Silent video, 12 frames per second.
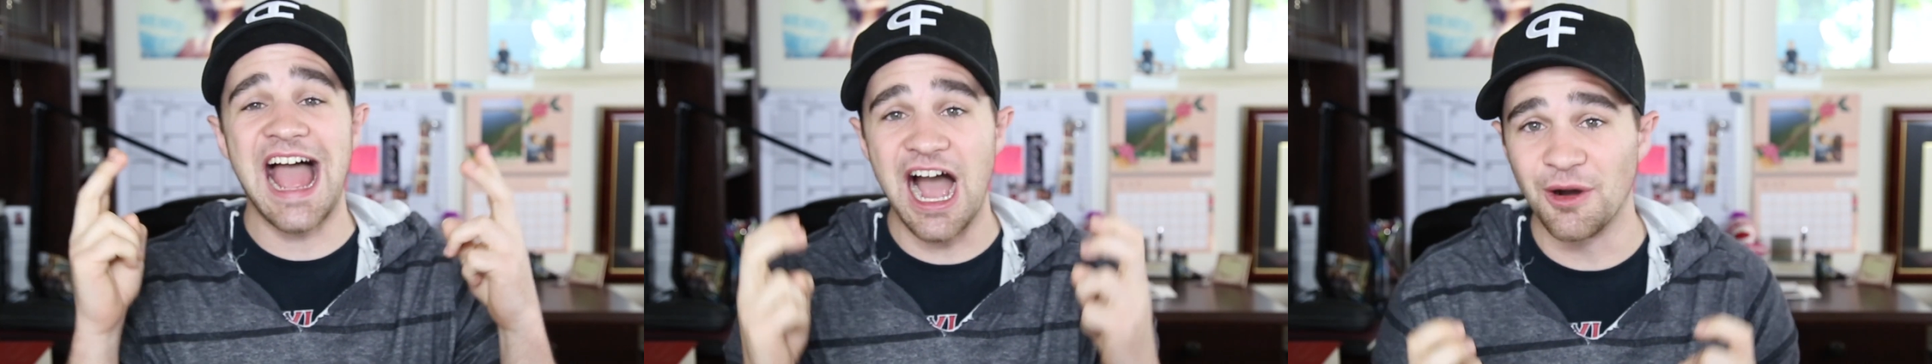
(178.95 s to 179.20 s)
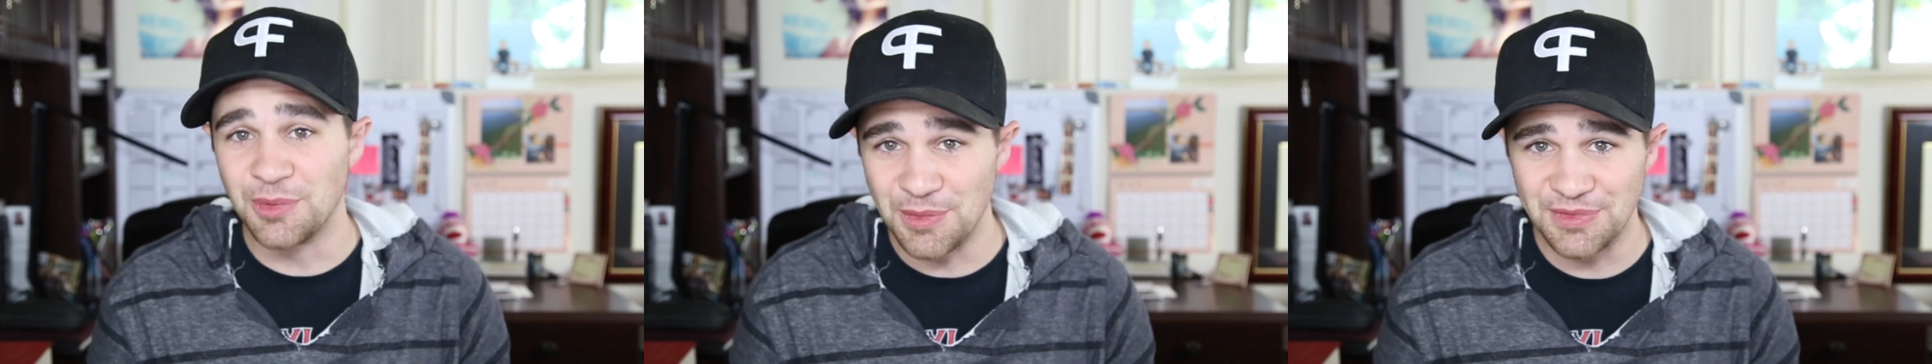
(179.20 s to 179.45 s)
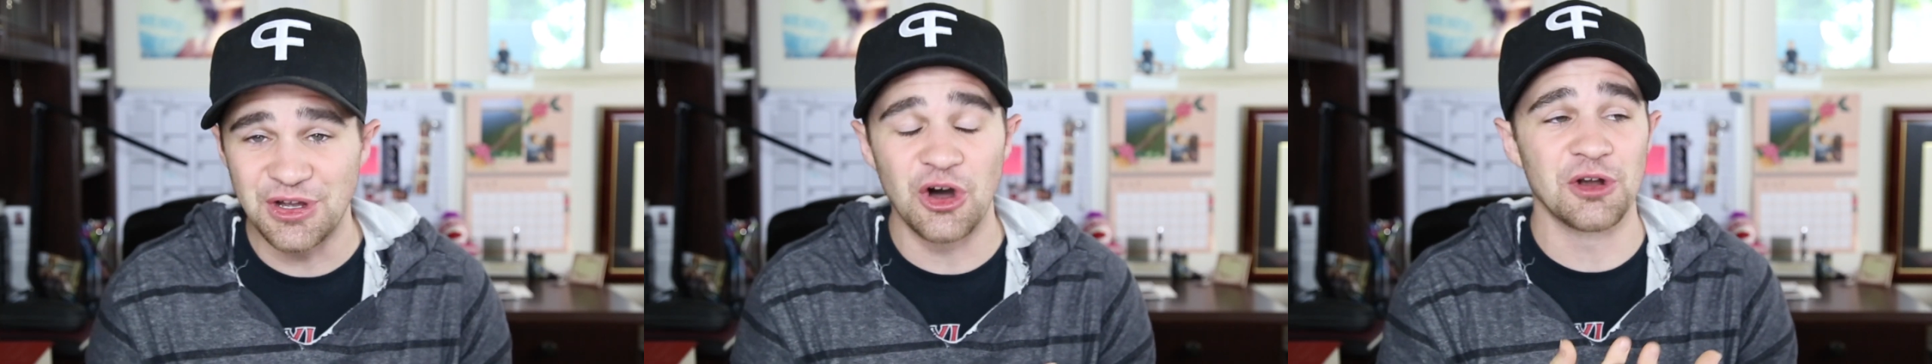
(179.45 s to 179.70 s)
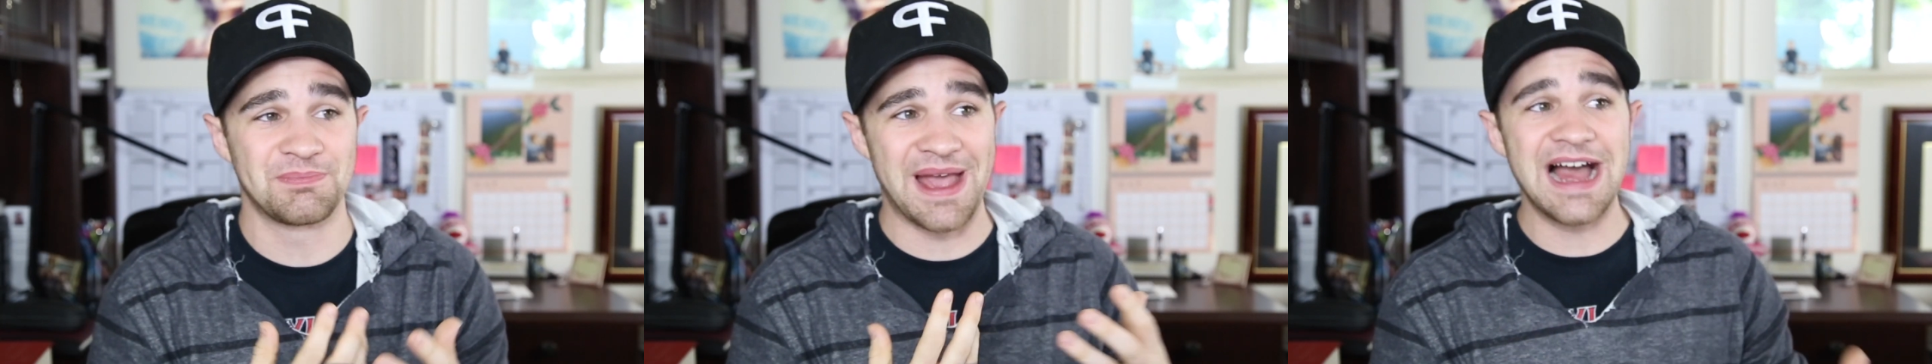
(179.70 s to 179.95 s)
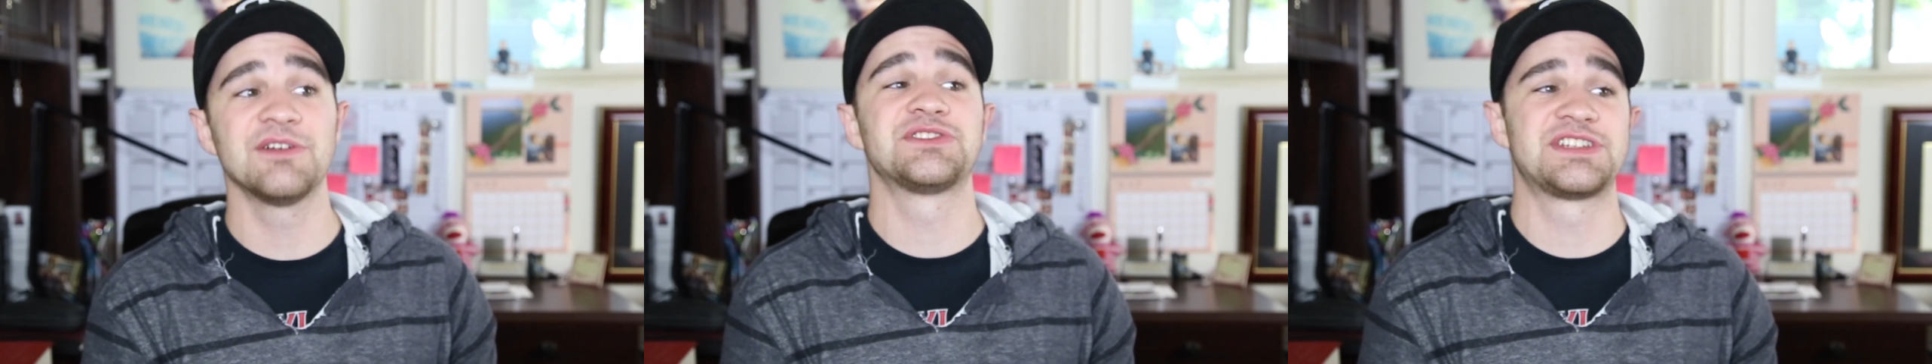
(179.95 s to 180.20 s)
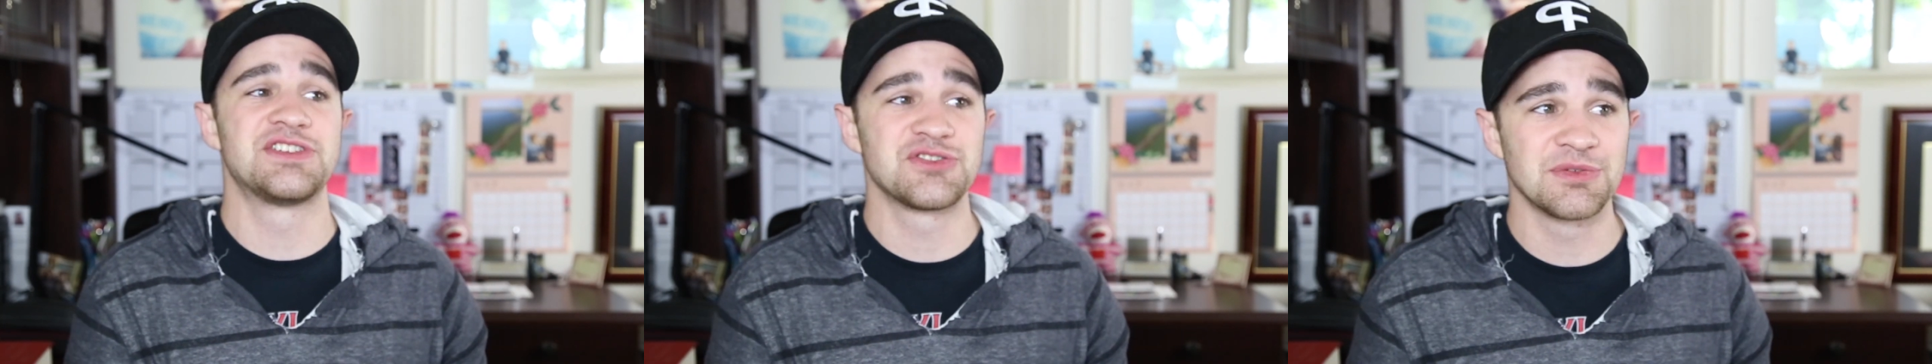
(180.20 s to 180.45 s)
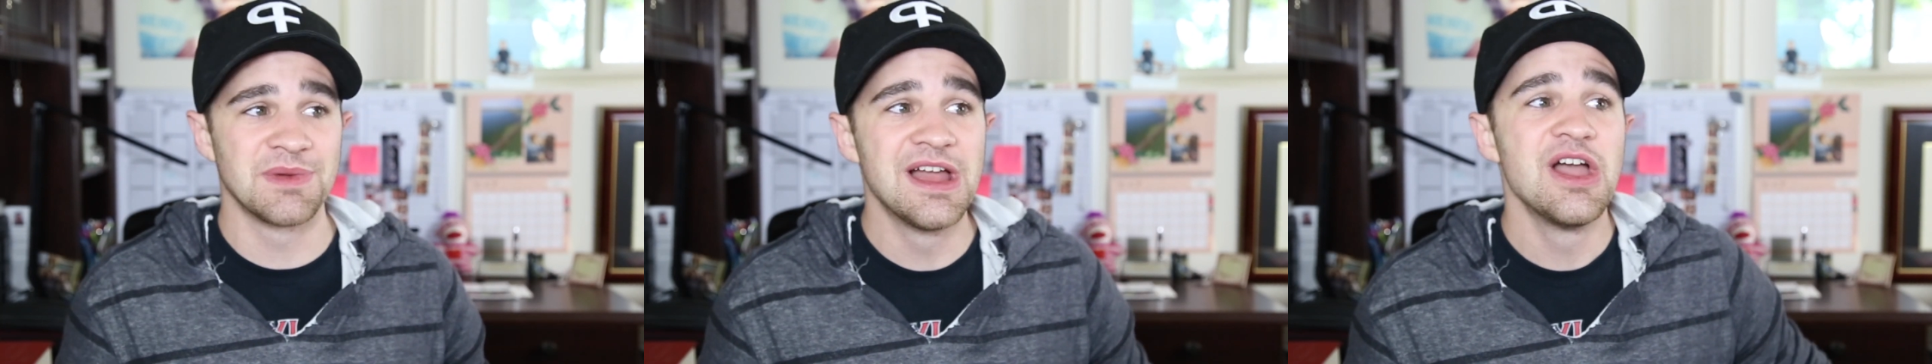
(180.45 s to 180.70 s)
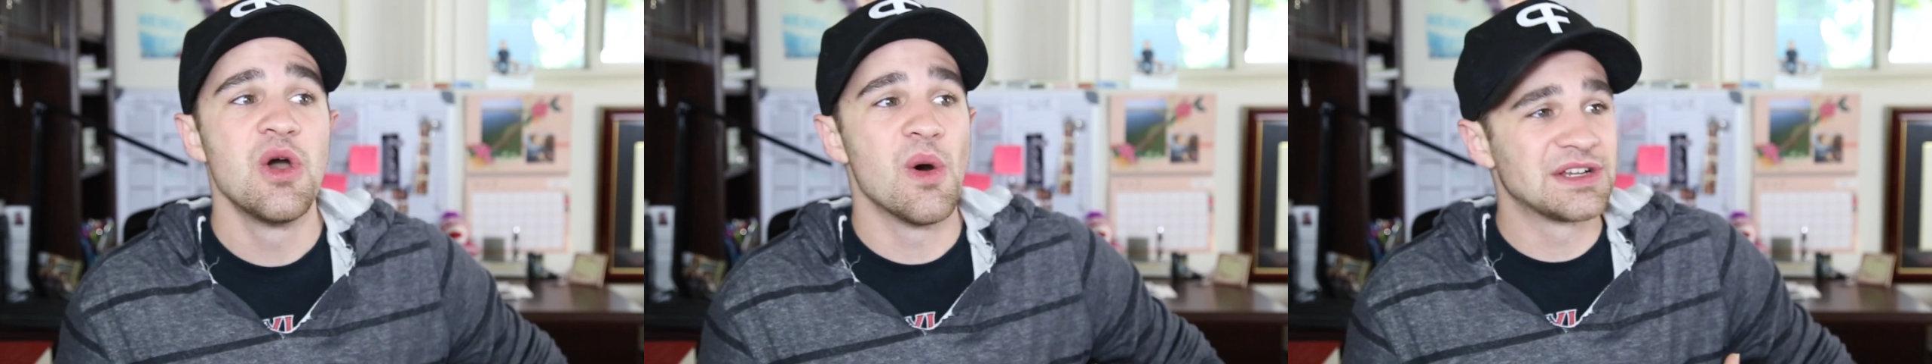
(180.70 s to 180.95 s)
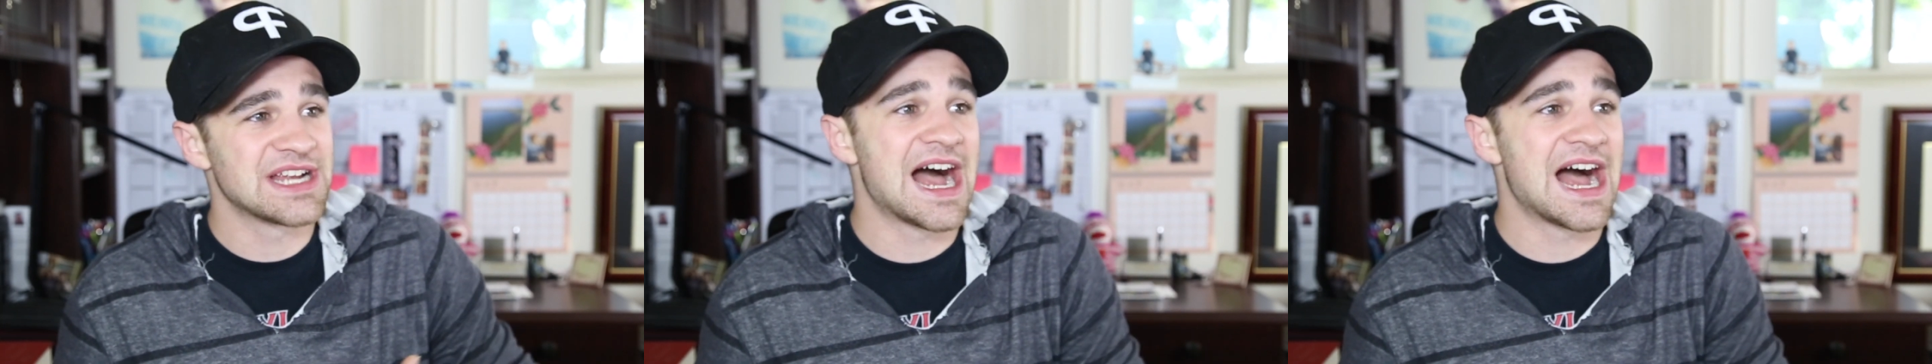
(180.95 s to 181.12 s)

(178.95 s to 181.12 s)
album called Pound Syndrome, which